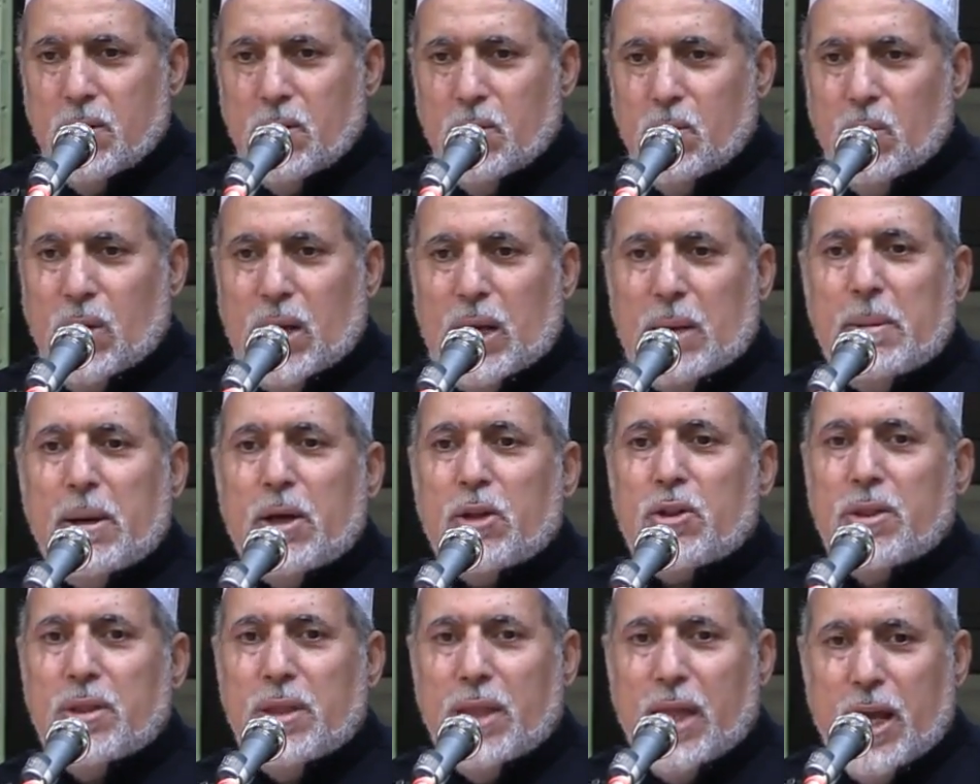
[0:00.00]
What
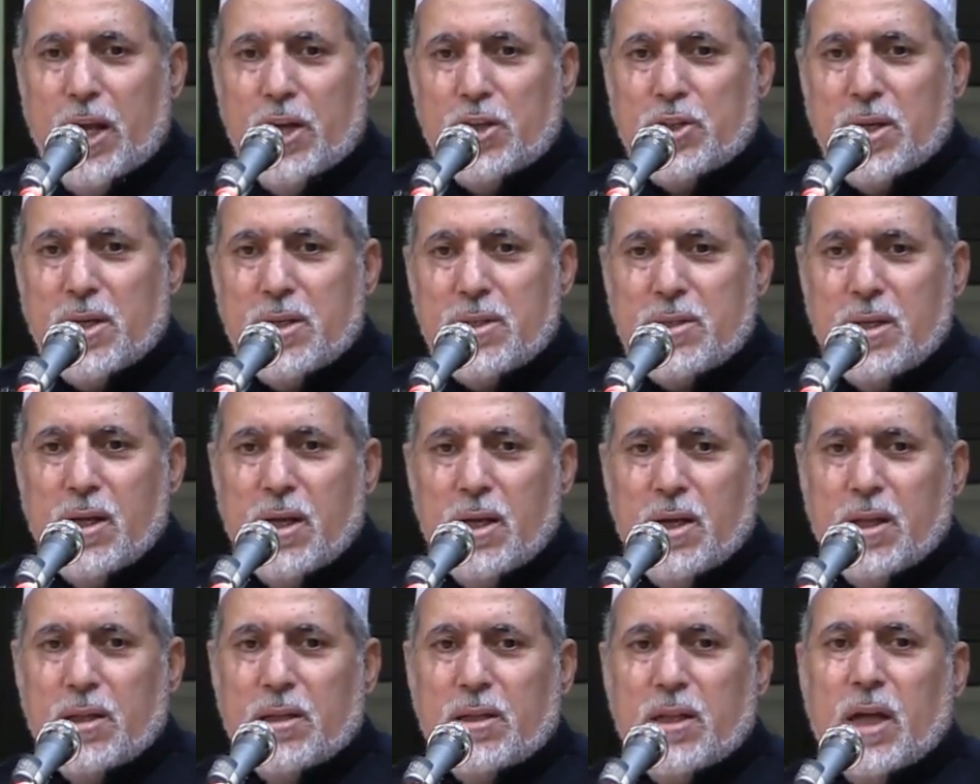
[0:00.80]
about
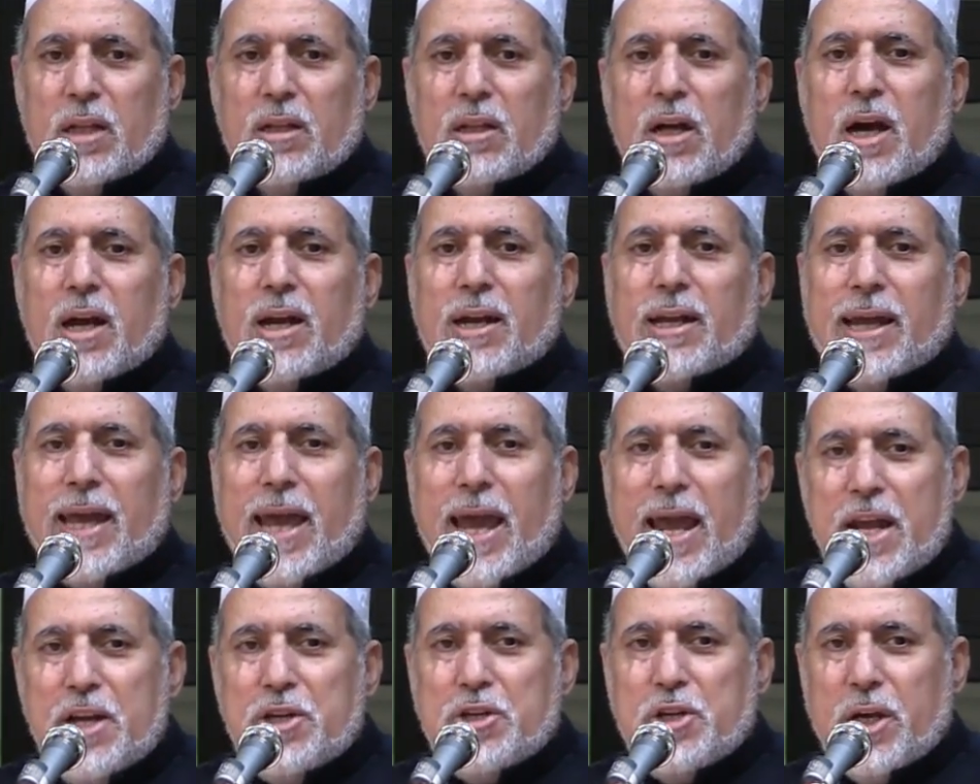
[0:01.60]
nations that are
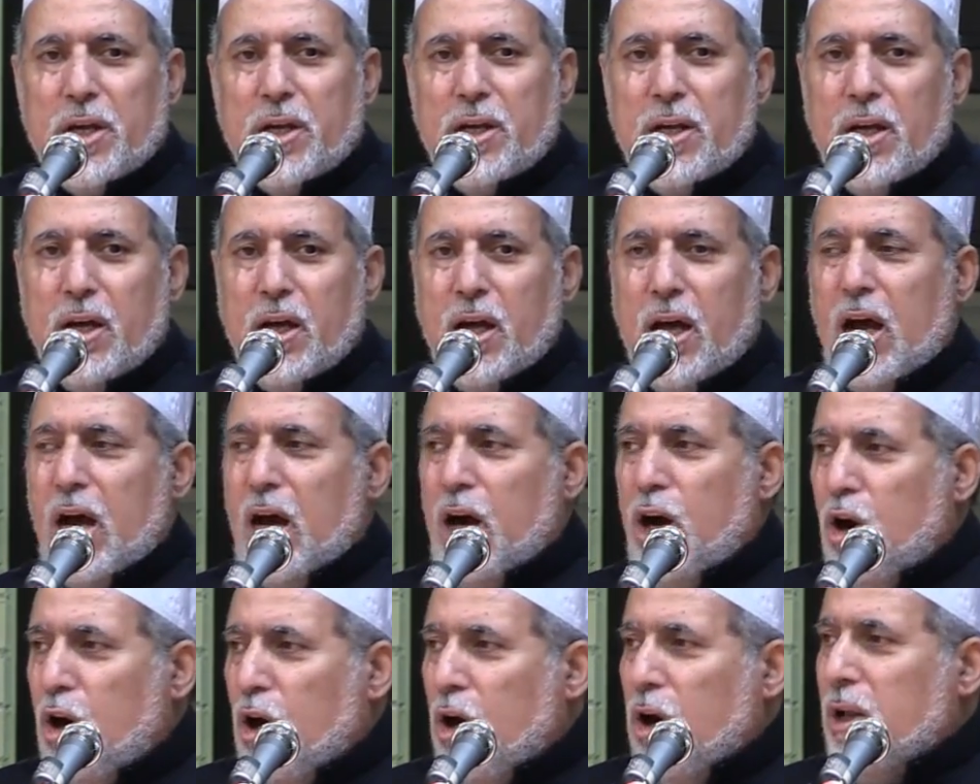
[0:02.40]
caging a
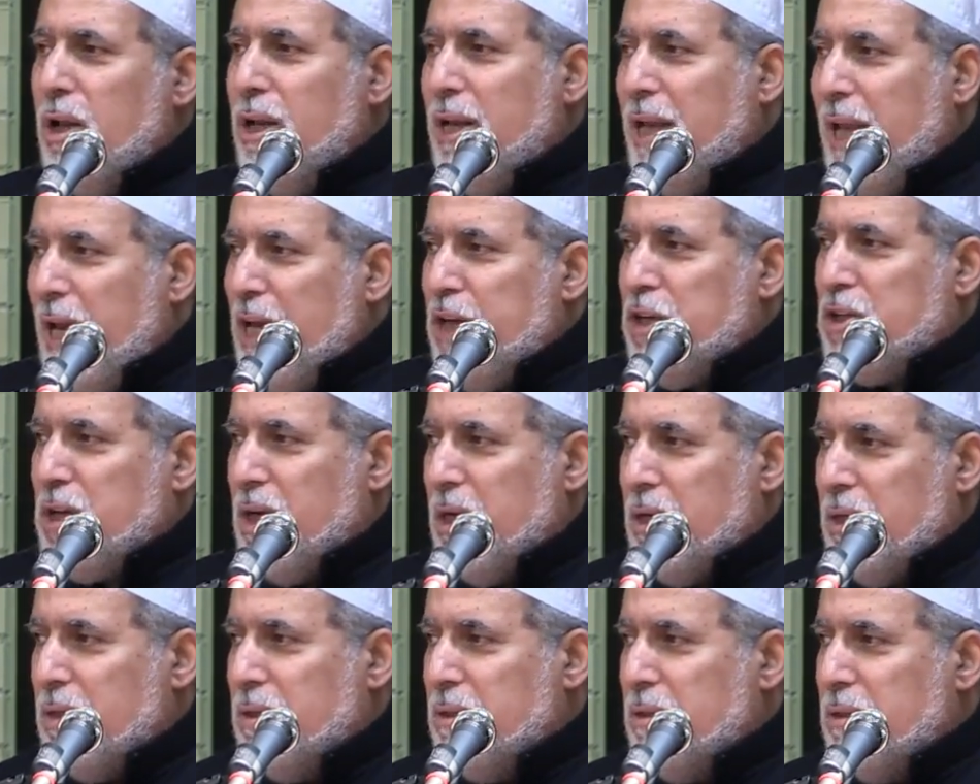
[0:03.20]
whole
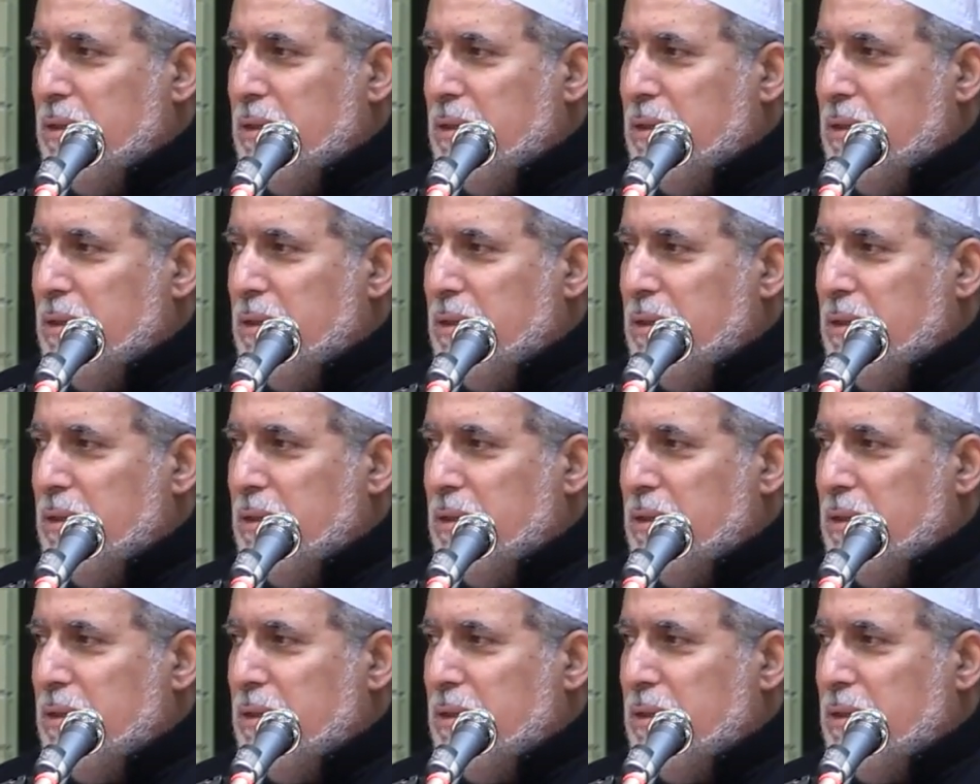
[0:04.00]
nation?